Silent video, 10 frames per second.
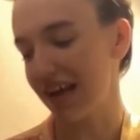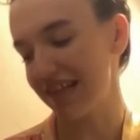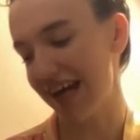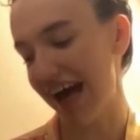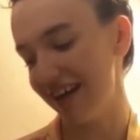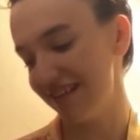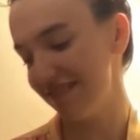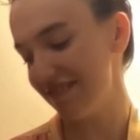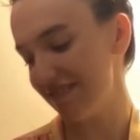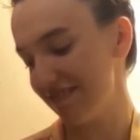like that
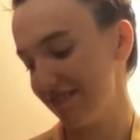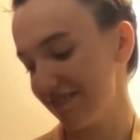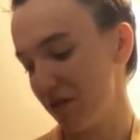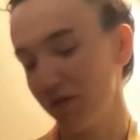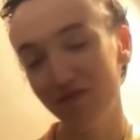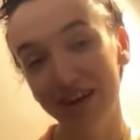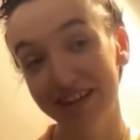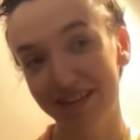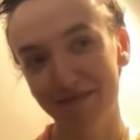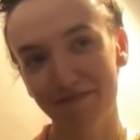i want to
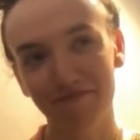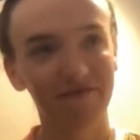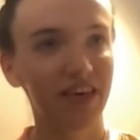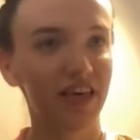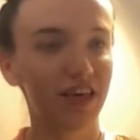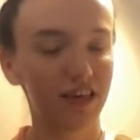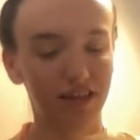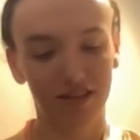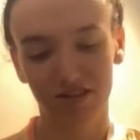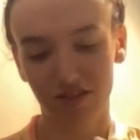fix them
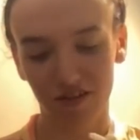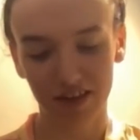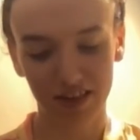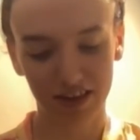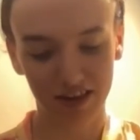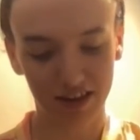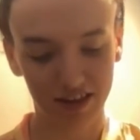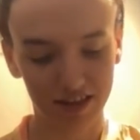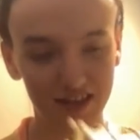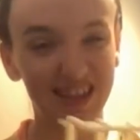so i think uh,
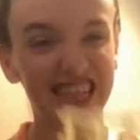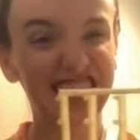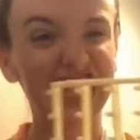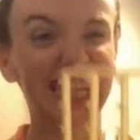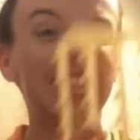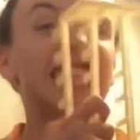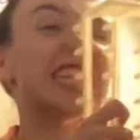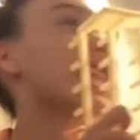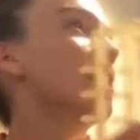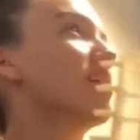these
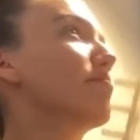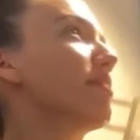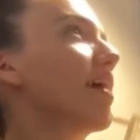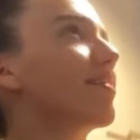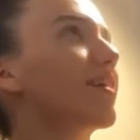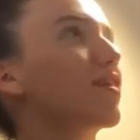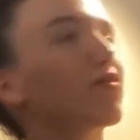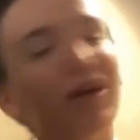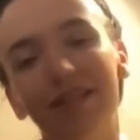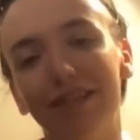plastic
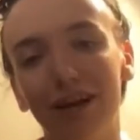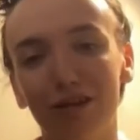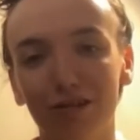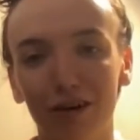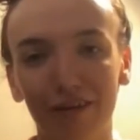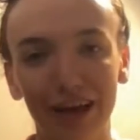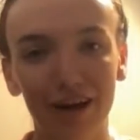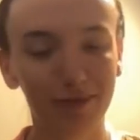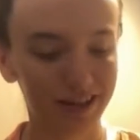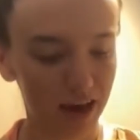thread things are going
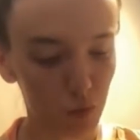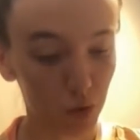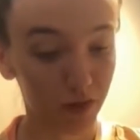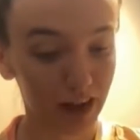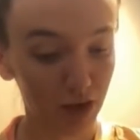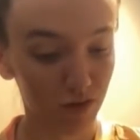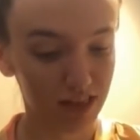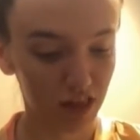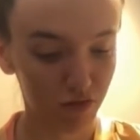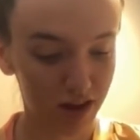out because i have a wood one but i use
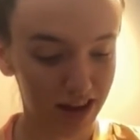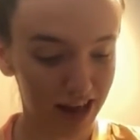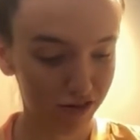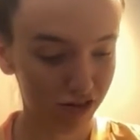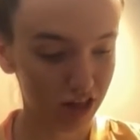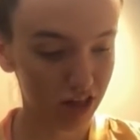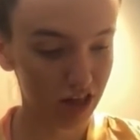the thread that i actually